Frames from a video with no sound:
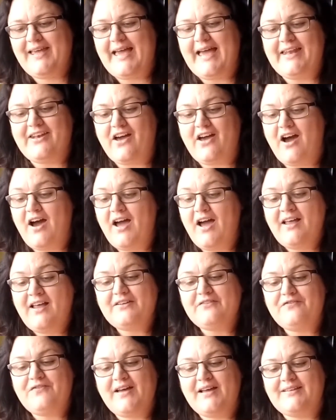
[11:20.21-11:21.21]
and I like
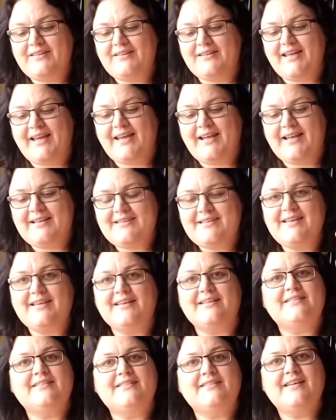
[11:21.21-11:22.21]
the fact, okay, that
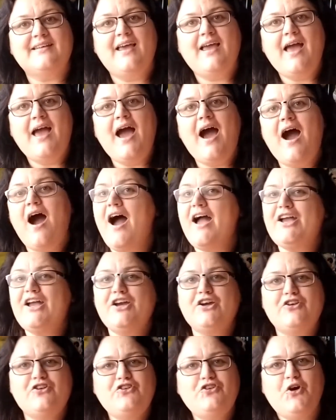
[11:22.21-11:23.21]
this, I
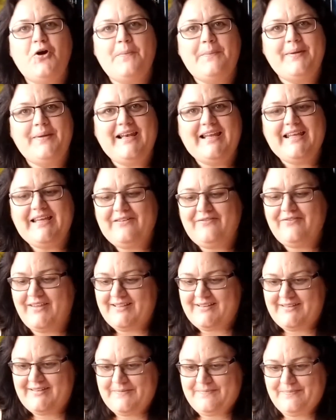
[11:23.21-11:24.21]
could not believe
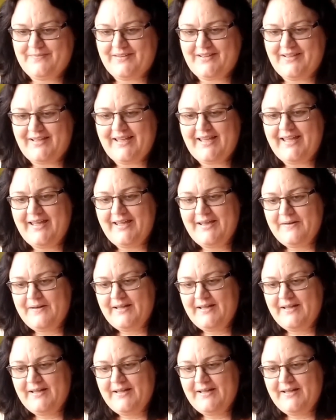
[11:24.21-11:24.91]
this, okay?